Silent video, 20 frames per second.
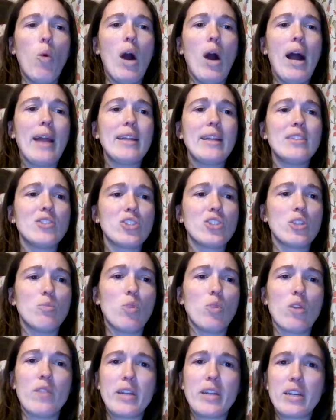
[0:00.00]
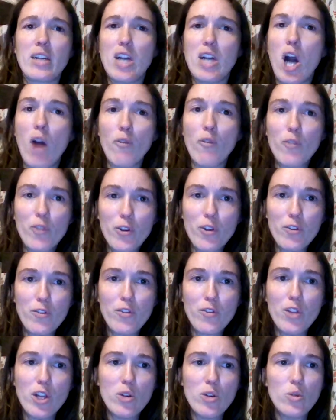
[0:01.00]
what I consider more of like a comfort
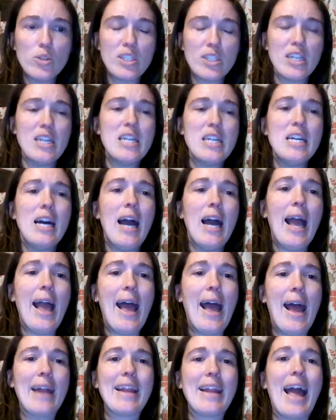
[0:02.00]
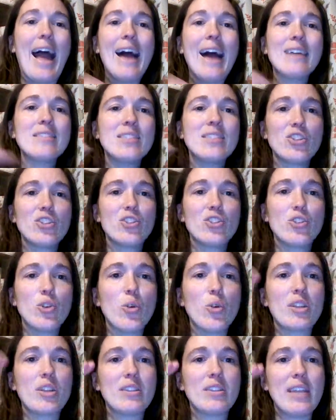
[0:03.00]
float. And as this
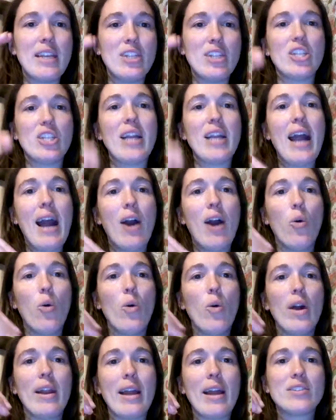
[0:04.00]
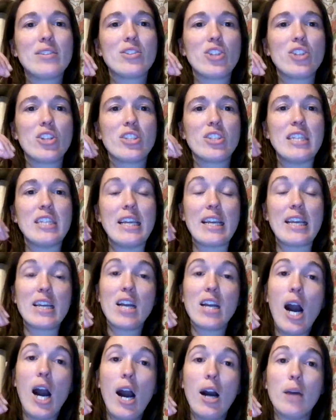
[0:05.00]
tooth is aging out and as it starts to get
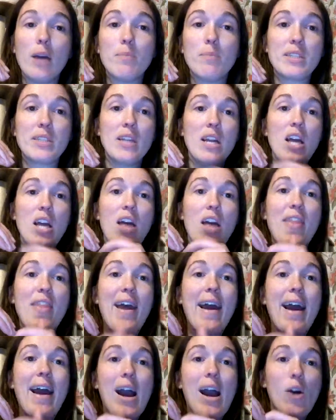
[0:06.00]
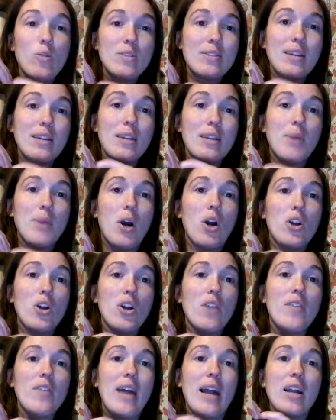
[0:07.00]
cupped, that outside
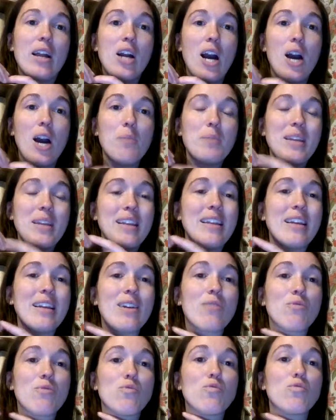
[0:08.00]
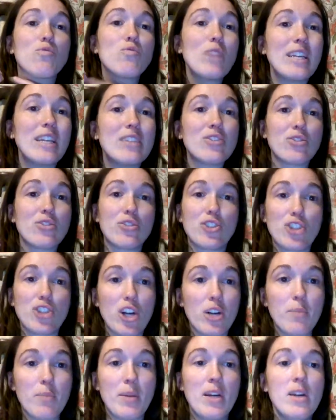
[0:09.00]
part of that cup can get razor
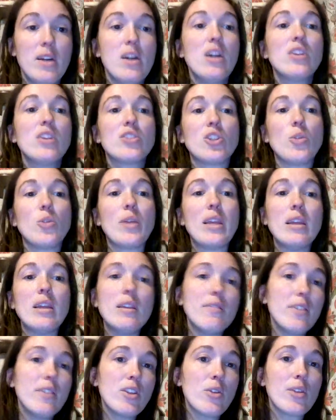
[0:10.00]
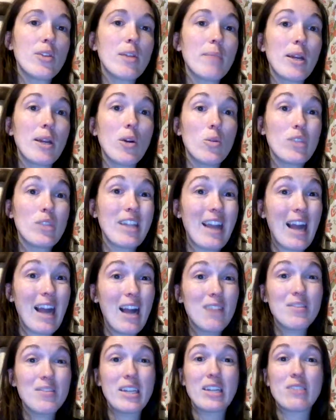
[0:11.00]
sharp. So even though they might only
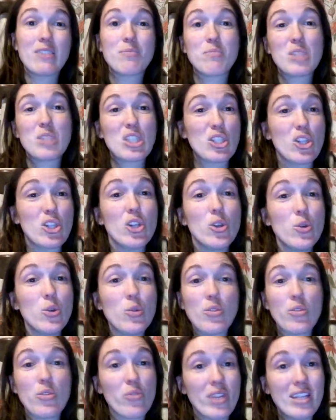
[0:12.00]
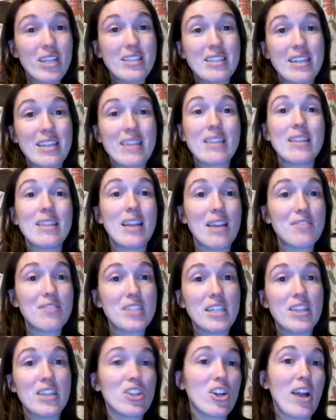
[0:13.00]
have like 2-3 teeth
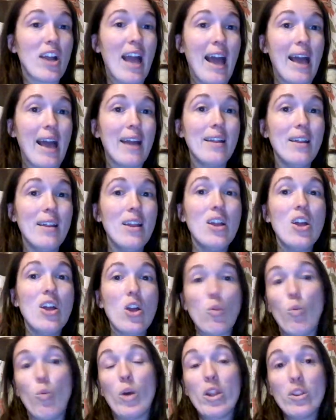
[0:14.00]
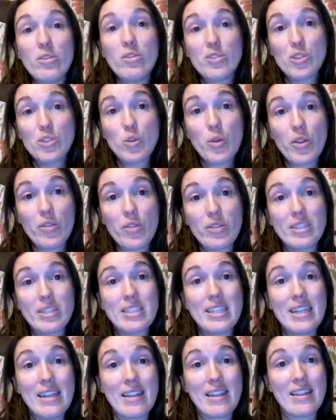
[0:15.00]
left in their head, one of those 2 or 3
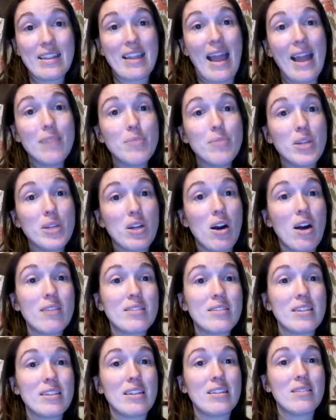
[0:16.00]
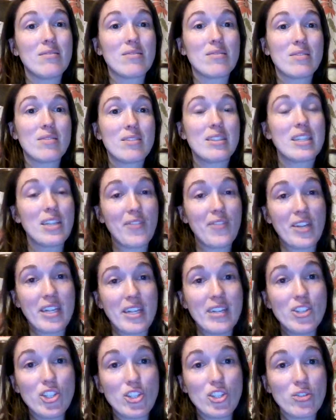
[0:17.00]
teeth can be causing
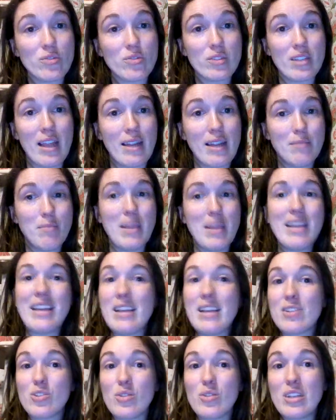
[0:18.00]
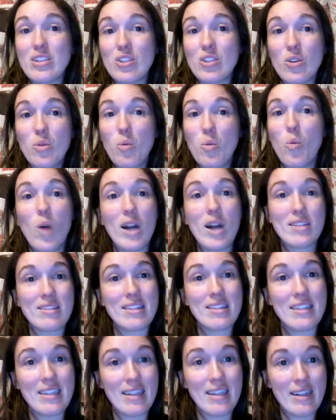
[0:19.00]
significant issues and making it so they don't want
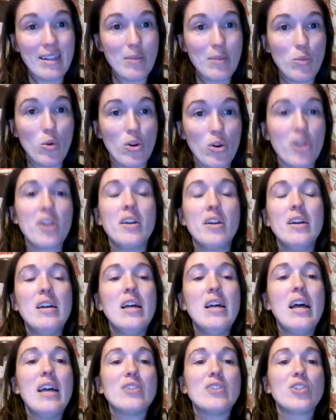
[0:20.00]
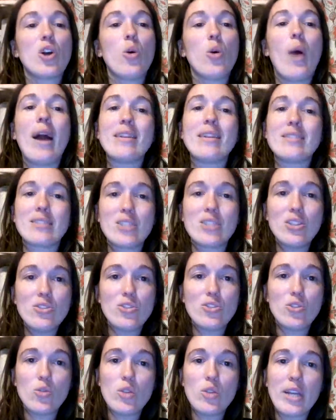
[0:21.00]
to eat anymore. So I
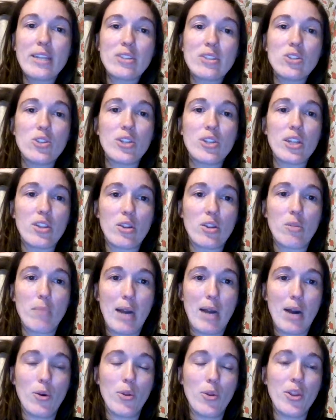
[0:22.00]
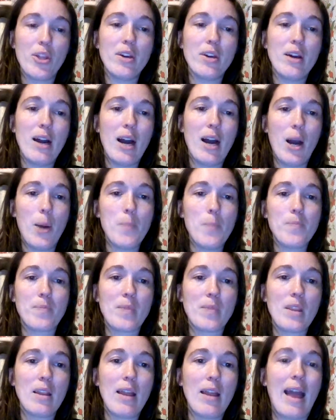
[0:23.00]
still do like to look in their mouth
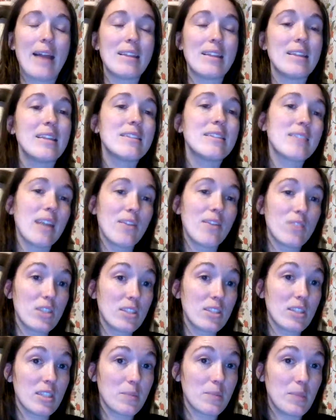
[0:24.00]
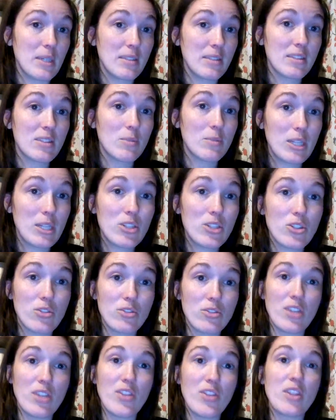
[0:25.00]
at least every 6 months to make sure
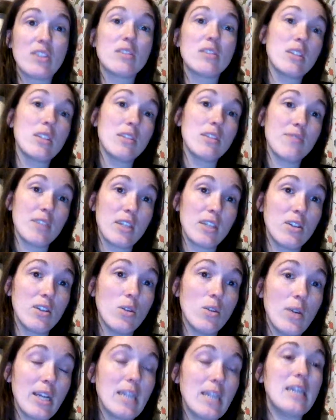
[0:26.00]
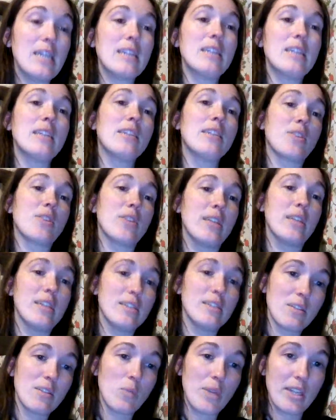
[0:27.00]
there's nothing significant going on, and if there
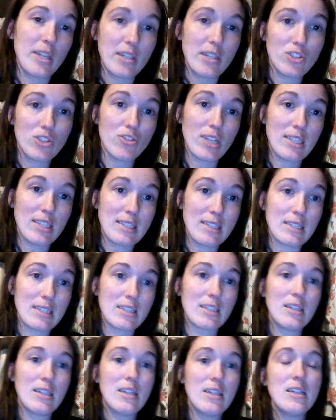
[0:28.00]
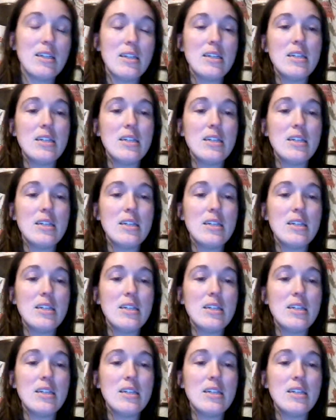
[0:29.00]
is, that we can address it.